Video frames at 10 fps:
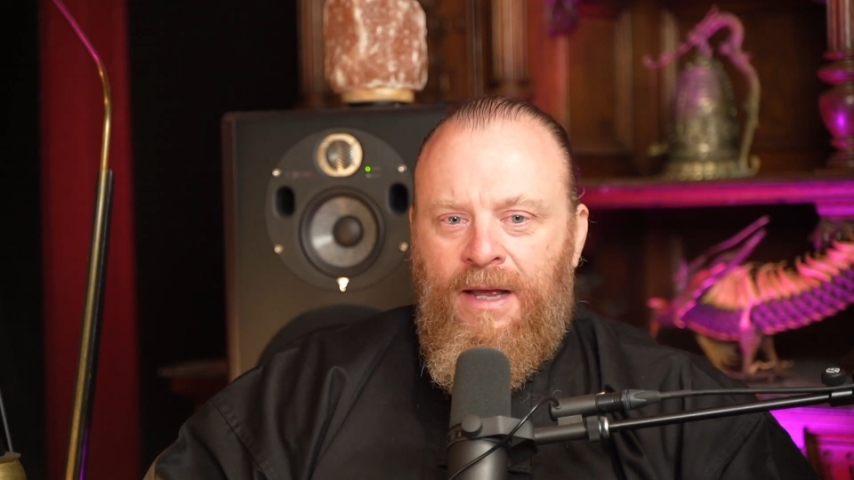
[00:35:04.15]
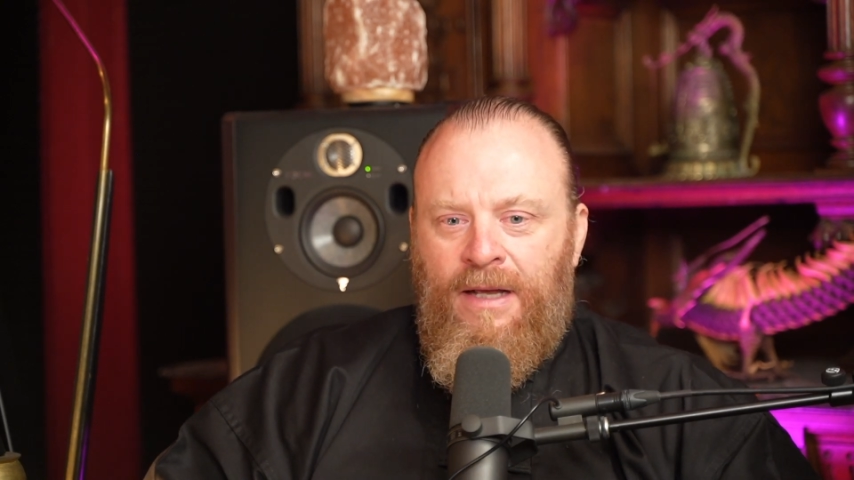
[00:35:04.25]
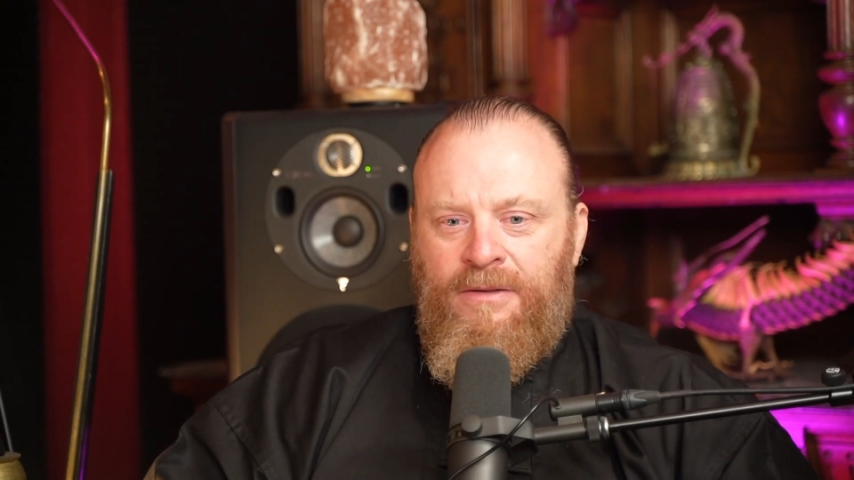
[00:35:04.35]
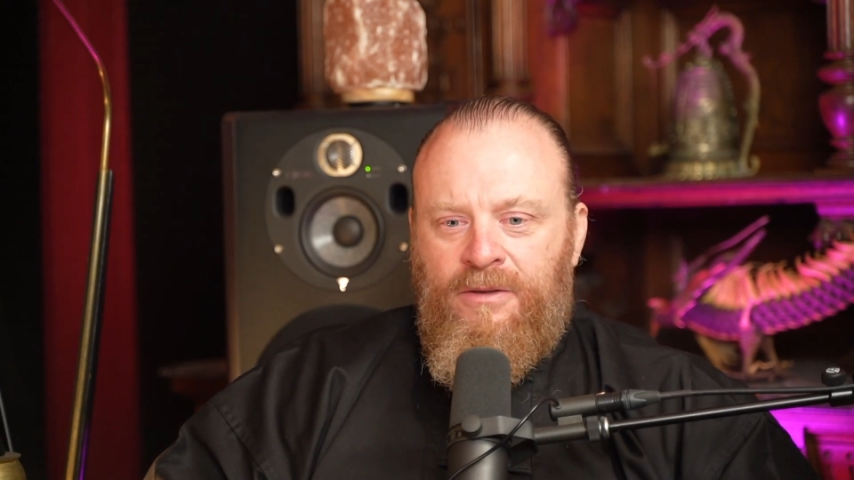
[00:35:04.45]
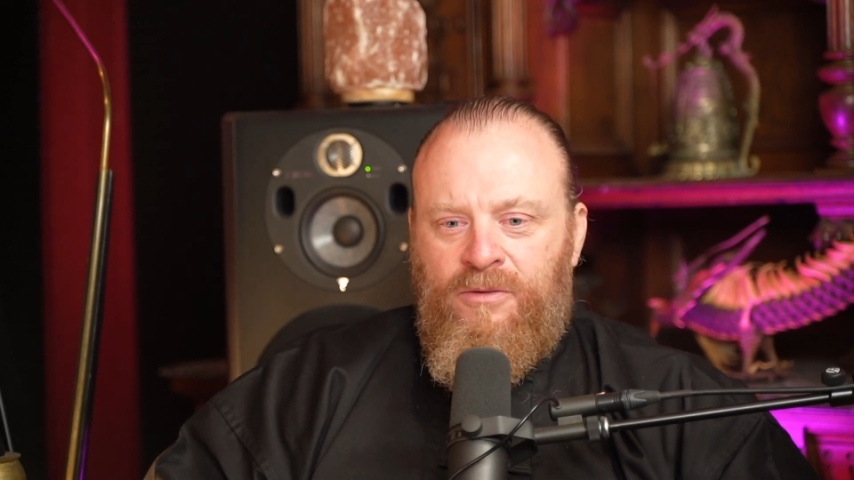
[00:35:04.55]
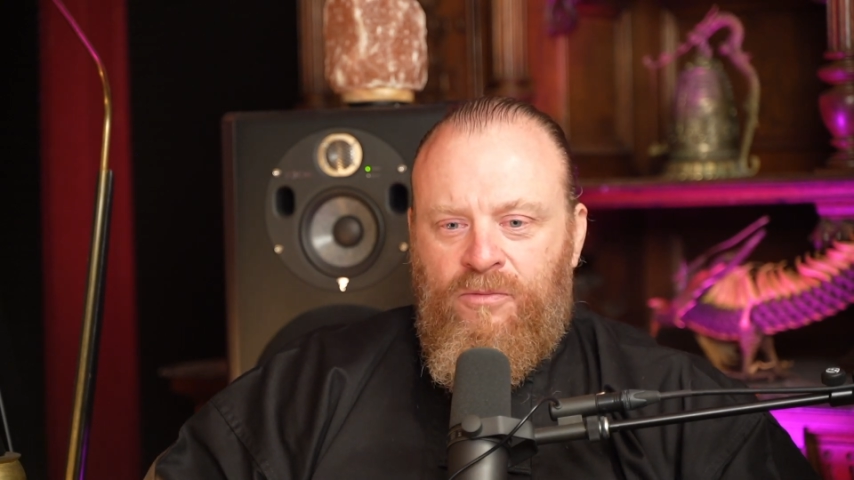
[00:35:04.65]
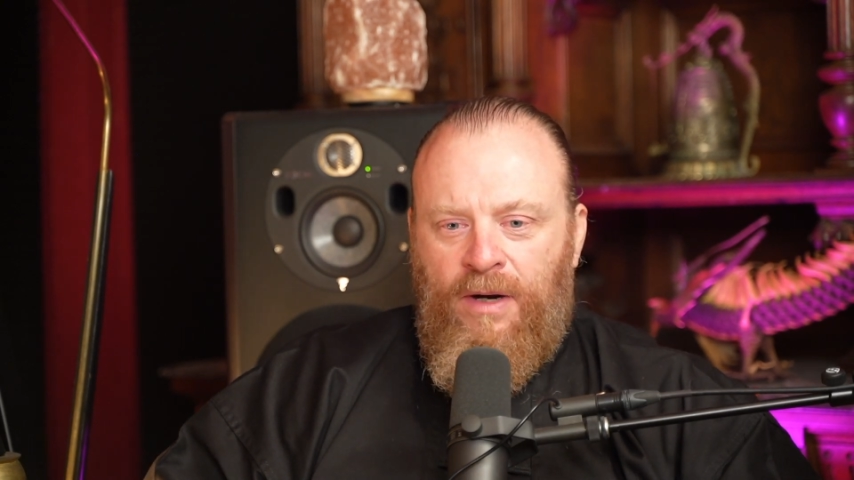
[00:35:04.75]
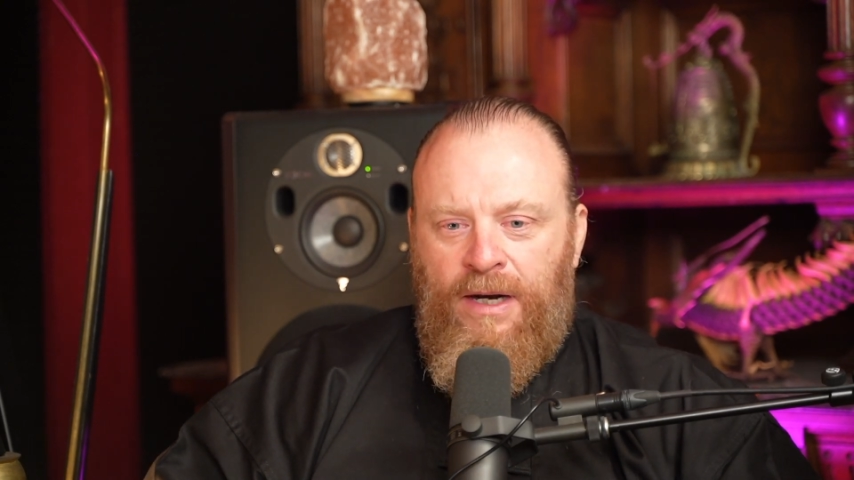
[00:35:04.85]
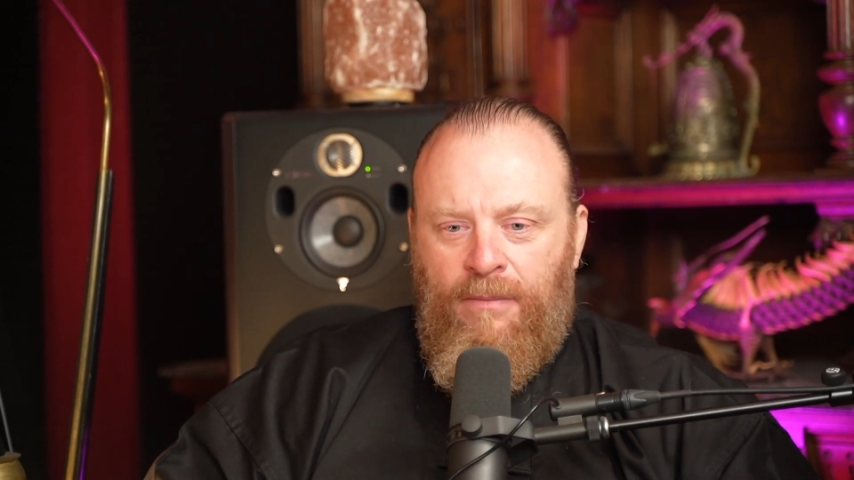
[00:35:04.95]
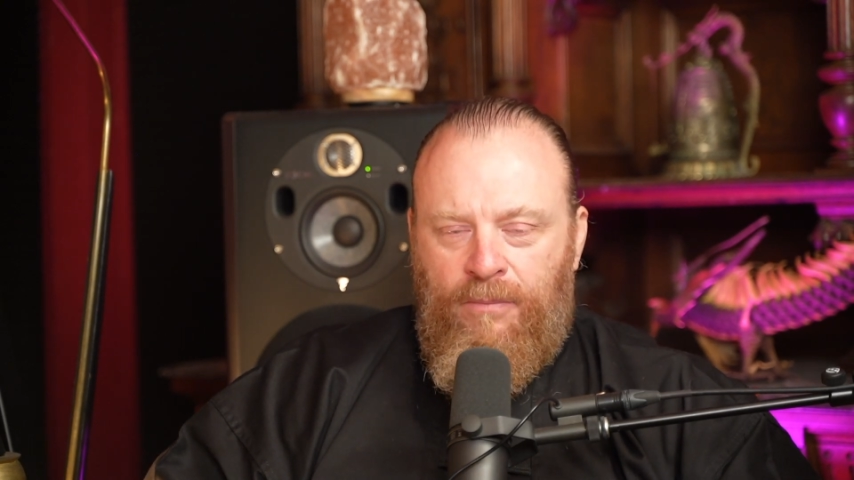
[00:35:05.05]
It's a
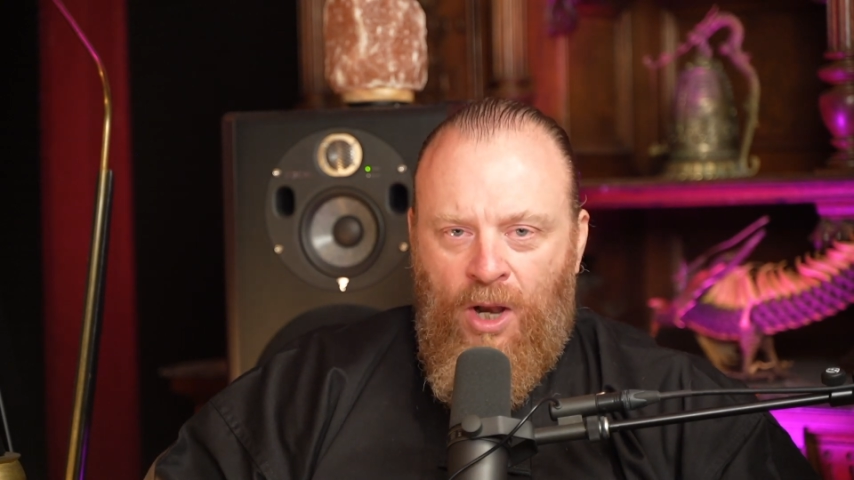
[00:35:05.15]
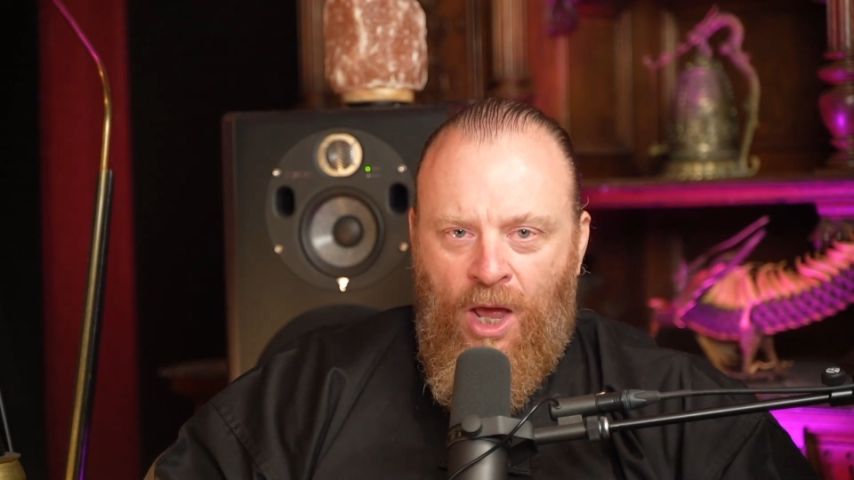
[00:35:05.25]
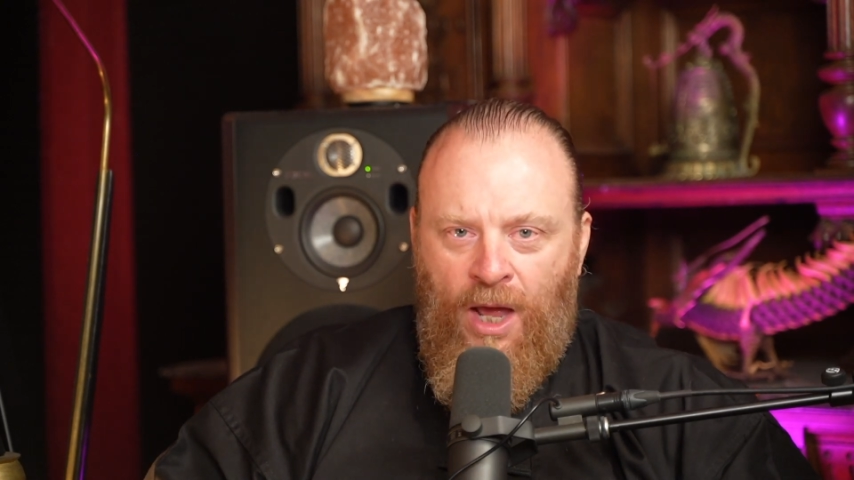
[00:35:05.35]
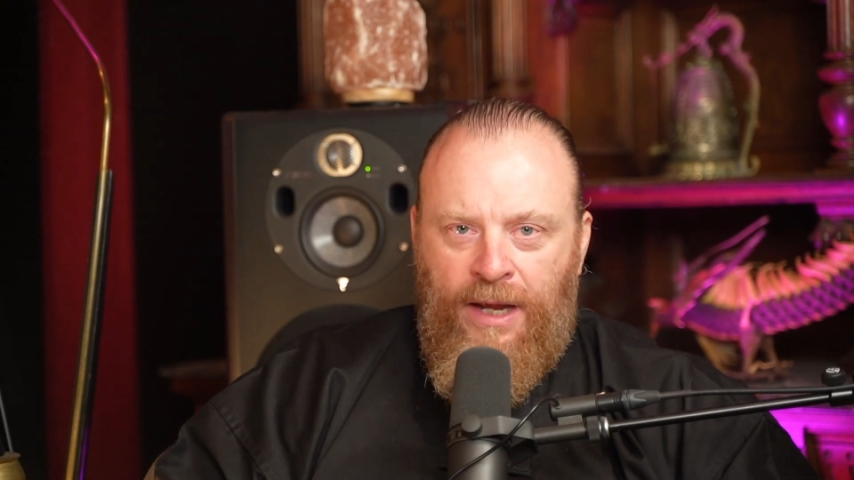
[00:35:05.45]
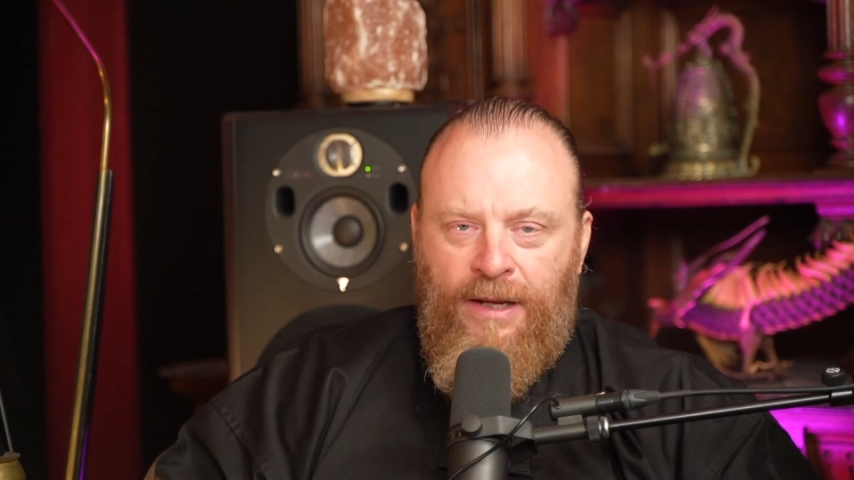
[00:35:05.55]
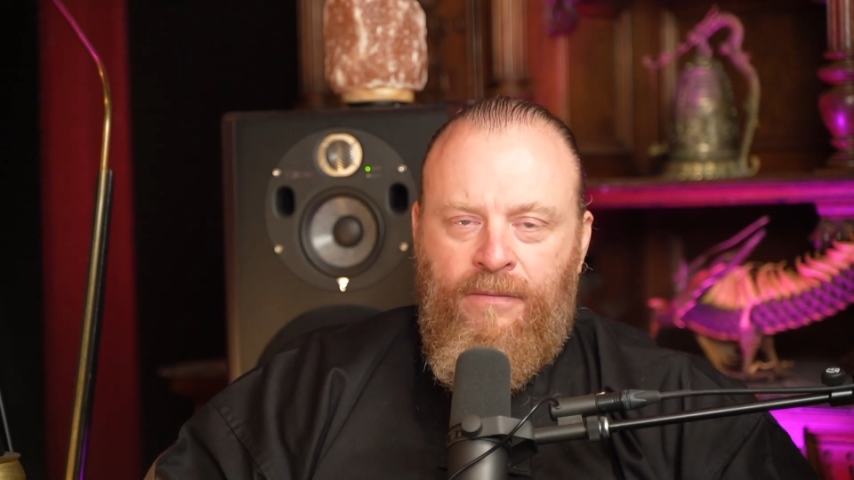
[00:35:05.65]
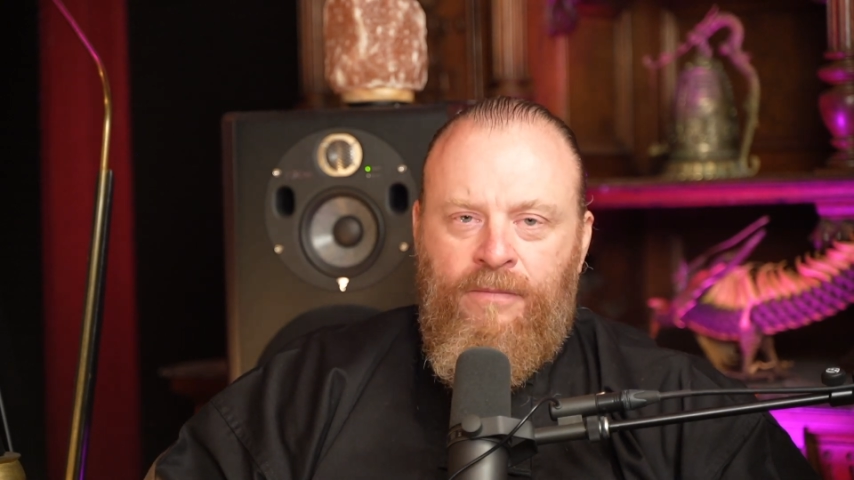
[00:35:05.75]
straight up lie.